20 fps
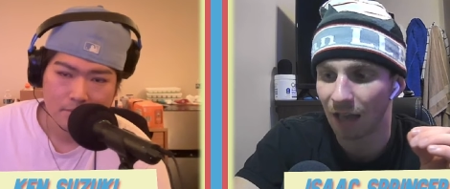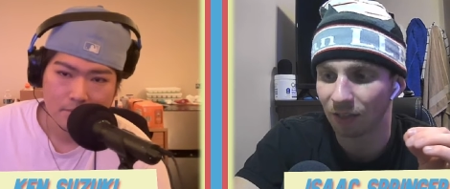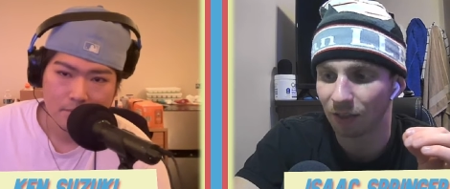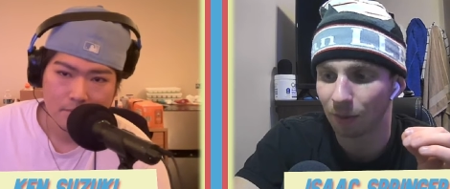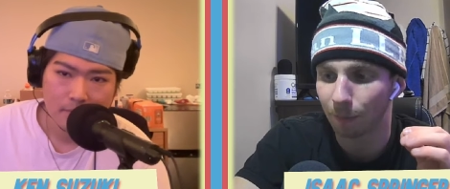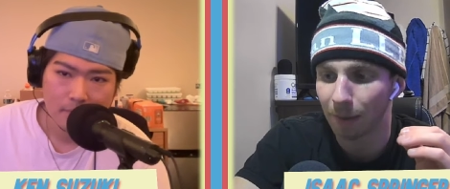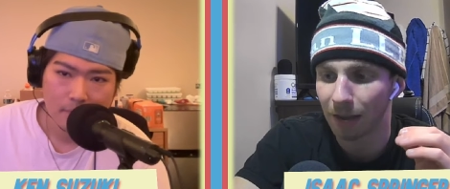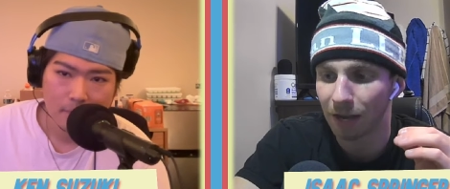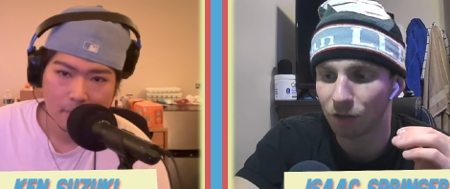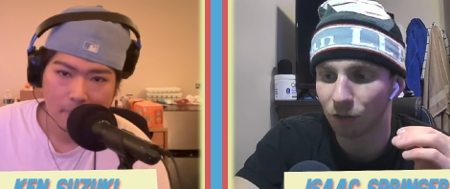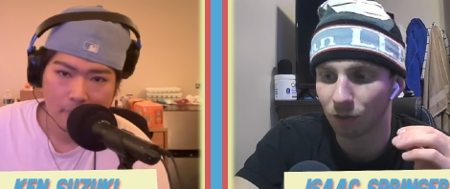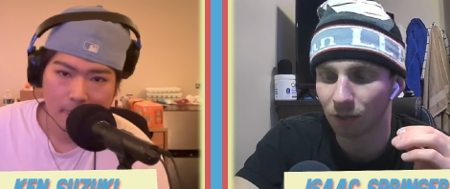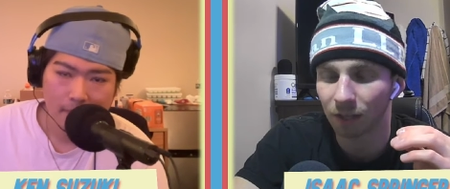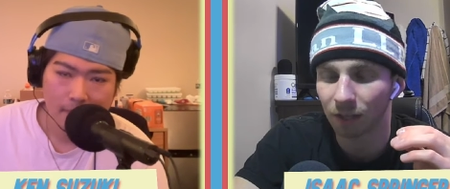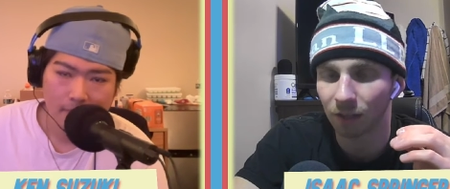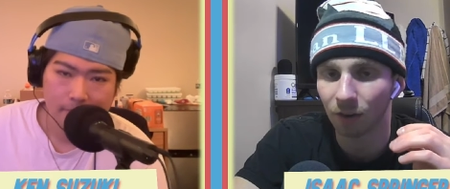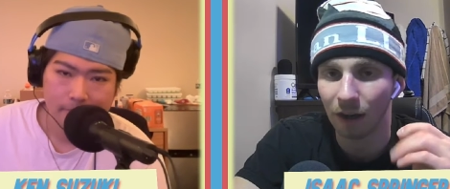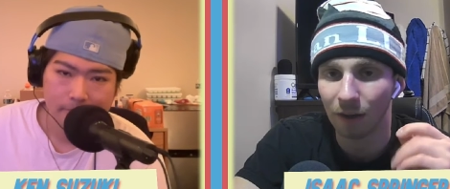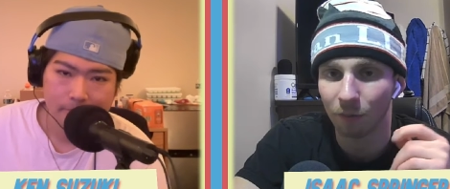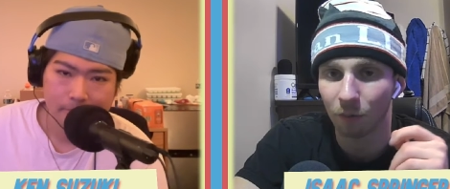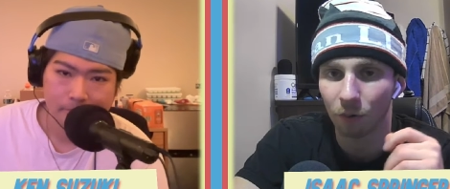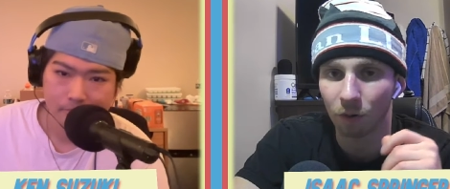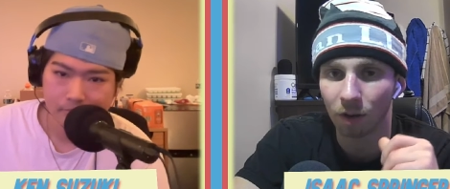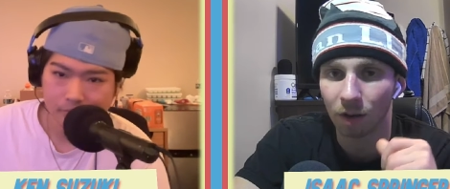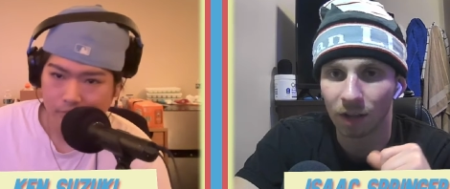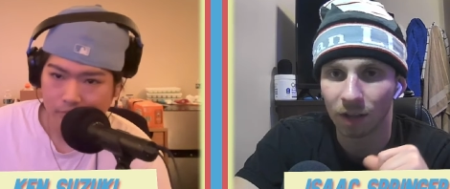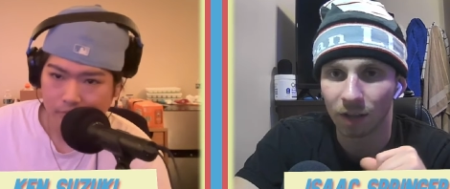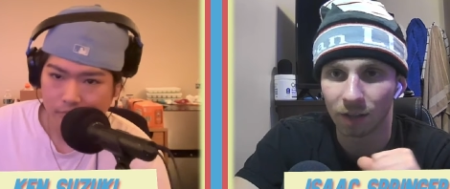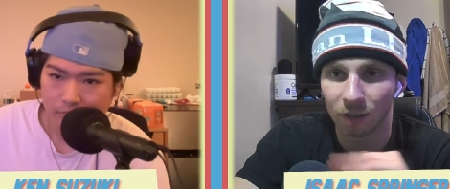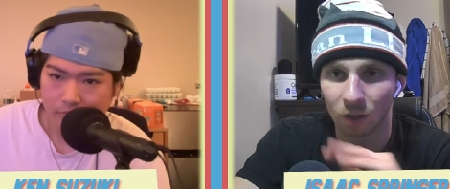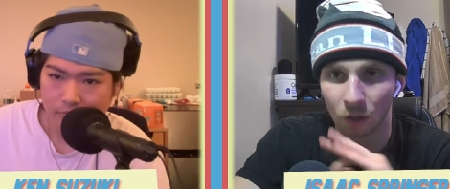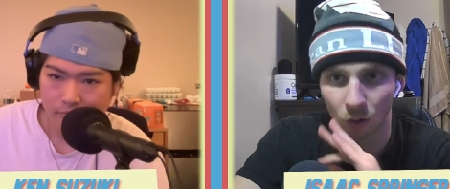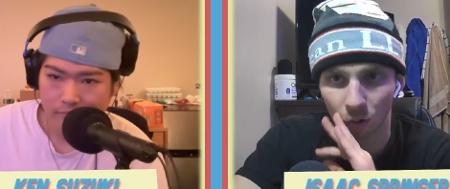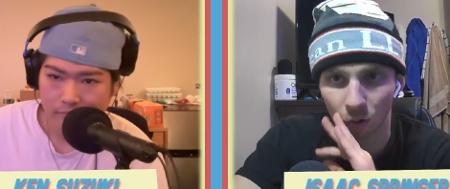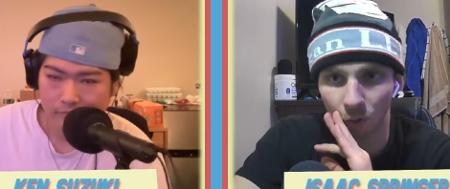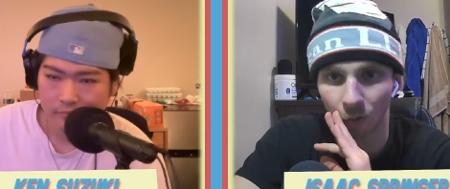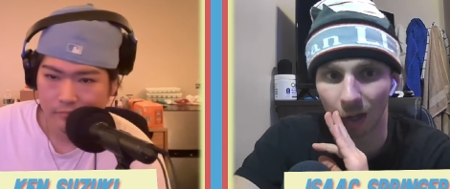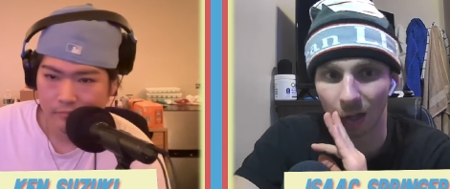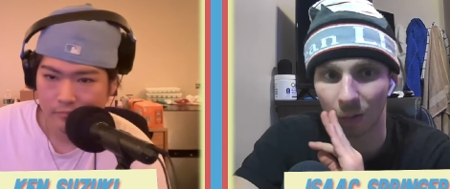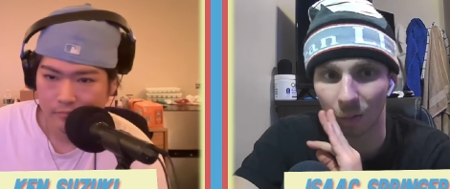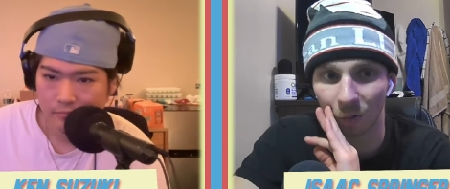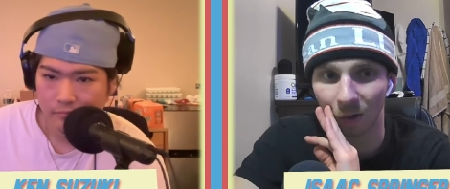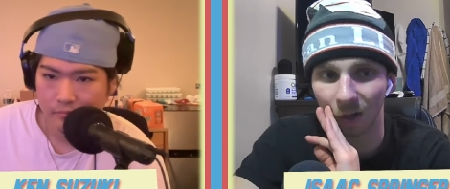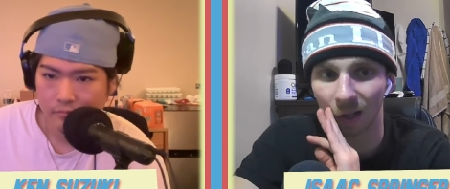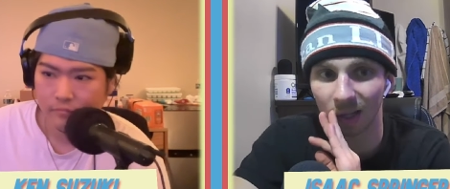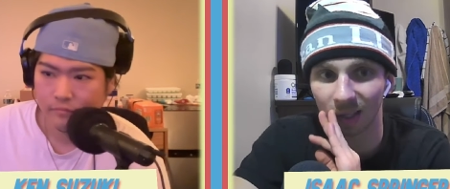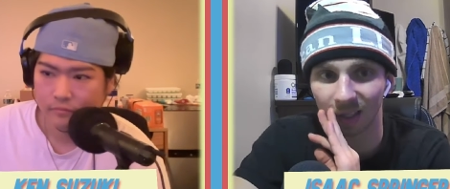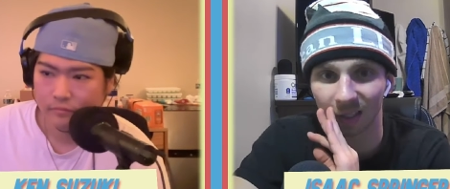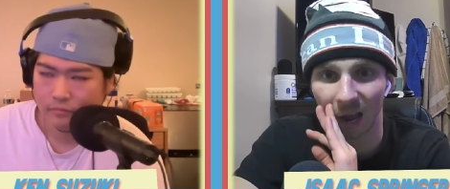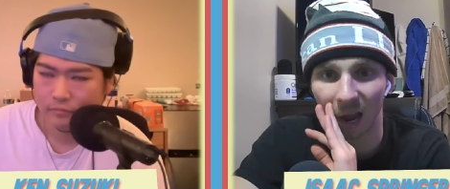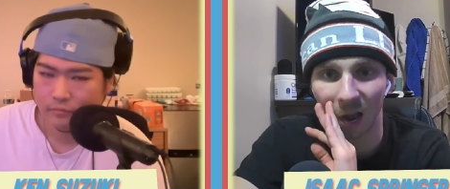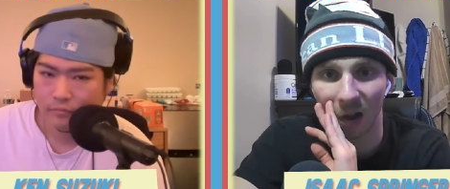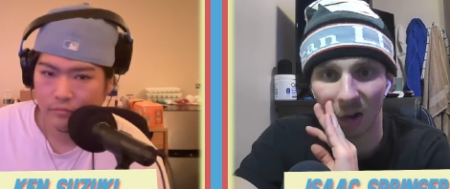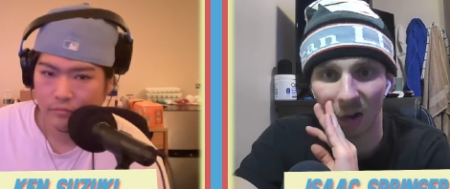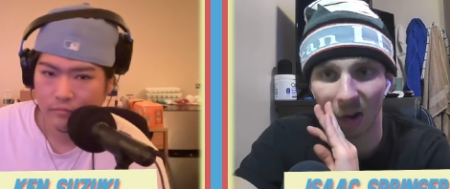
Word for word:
Speaker 1: at the major league level, do you like really say,